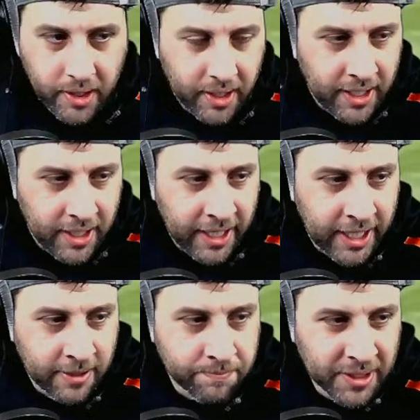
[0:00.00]

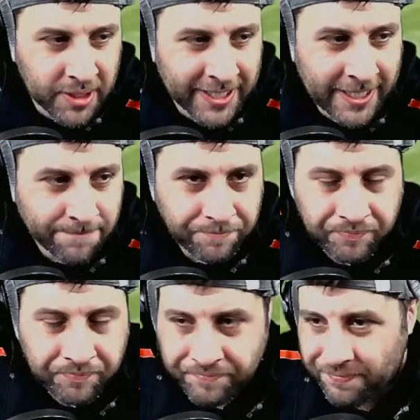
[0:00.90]
But yeah.
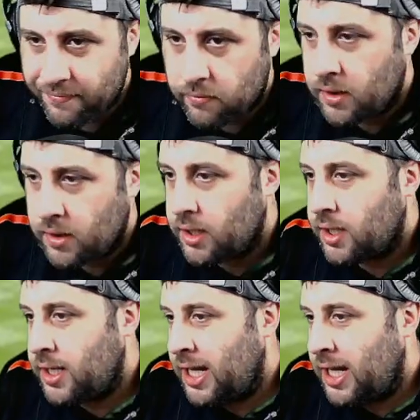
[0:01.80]
Let